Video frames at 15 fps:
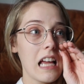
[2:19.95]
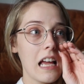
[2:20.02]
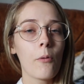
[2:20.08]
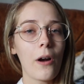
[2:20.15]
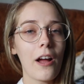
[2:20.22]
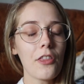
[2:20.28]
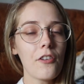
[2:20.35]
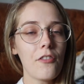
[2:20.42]

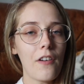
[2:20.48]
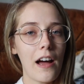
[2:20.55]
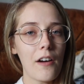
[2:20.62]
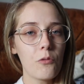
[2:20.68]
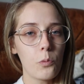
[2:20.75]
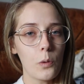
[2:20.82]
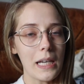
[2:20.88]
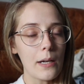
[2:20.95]
Around the
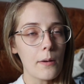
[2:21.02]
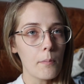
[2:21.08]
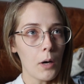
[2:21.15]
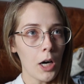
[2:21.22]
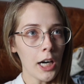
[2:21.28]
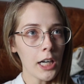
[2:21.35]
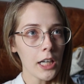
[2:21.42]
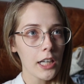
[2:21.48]
5-week
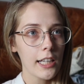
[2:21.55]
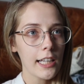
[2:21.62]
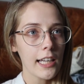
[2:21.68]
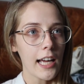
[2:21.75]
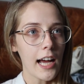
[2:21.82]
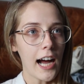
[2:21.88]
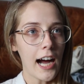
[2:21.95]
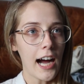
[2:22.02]
mark,
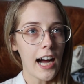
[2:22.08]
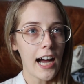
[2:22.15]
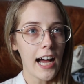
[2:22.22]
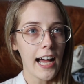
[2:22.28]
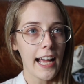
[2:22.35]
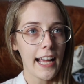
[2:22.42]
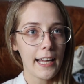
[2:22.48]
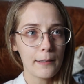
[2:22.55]

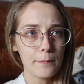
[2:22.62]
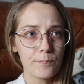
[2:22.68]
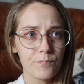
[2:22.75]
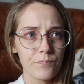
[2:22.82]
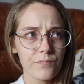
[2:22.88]
I